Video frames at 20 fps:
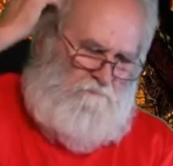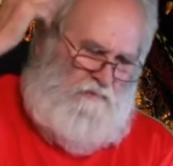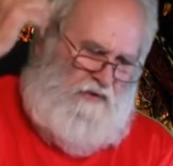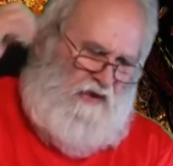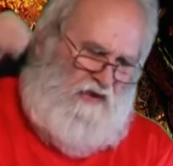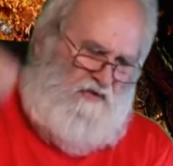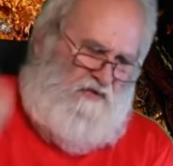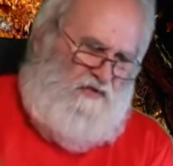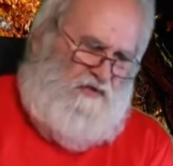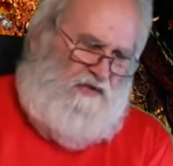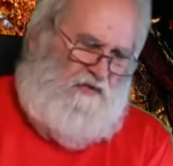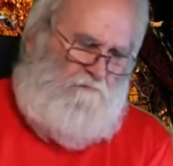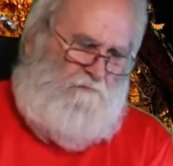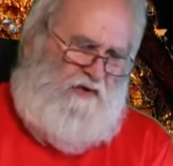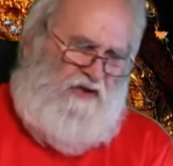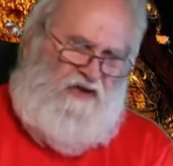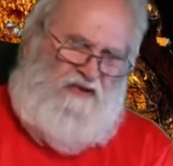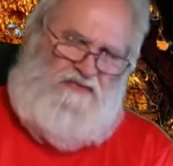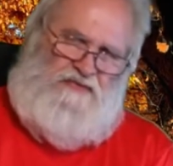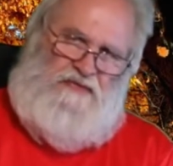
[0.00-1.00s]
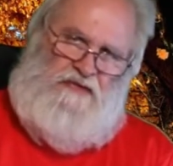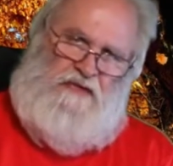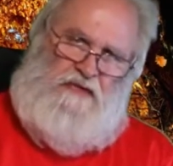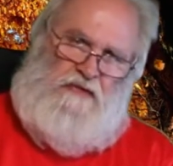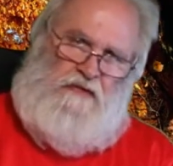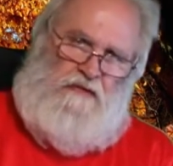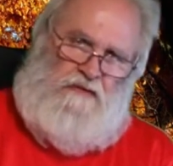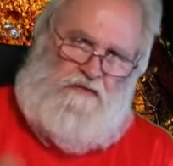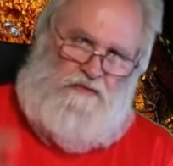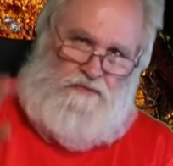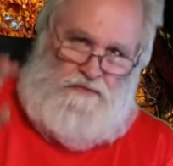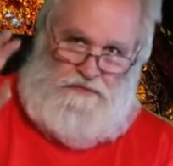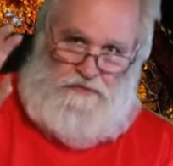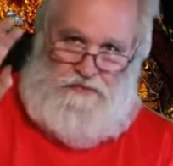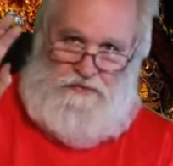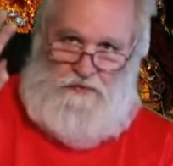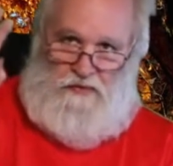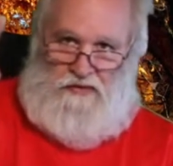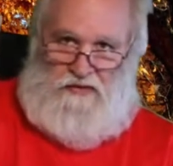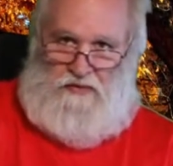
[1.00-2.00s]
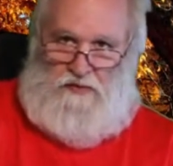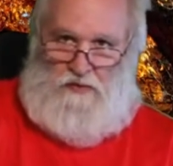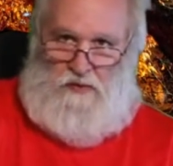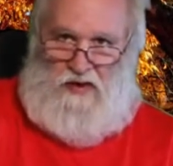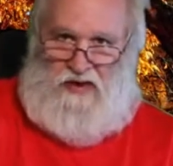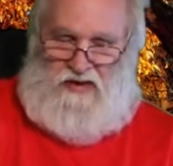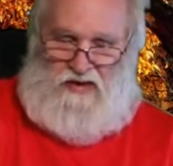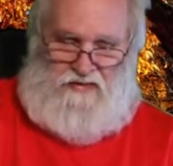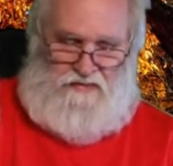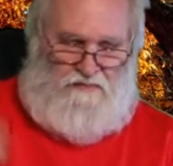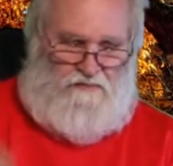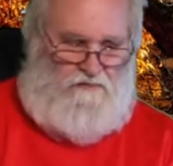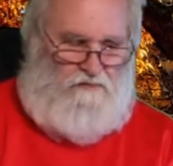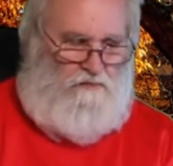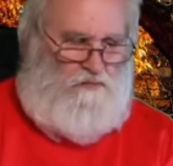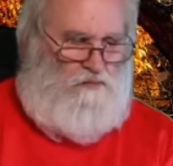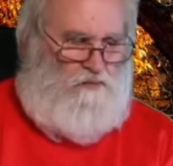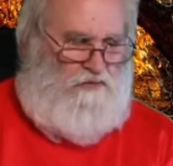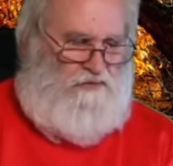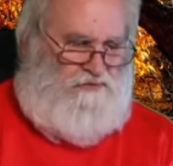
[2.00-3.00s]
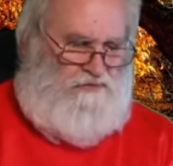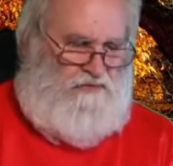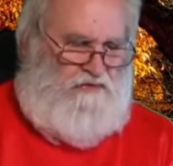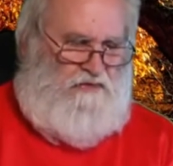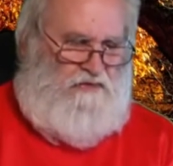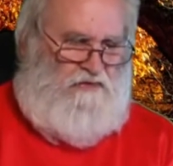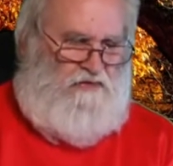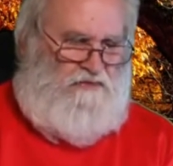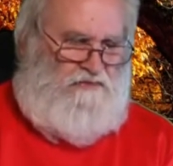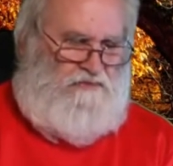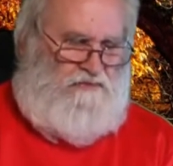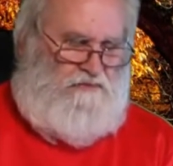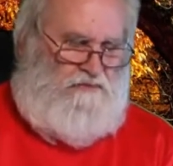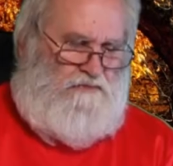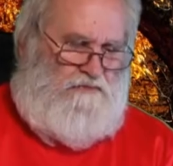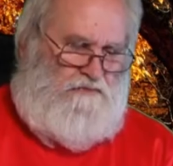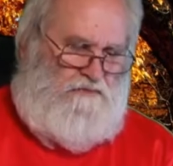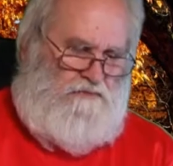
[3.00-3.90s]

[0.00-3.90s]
battery capacity 200 watt, which it is.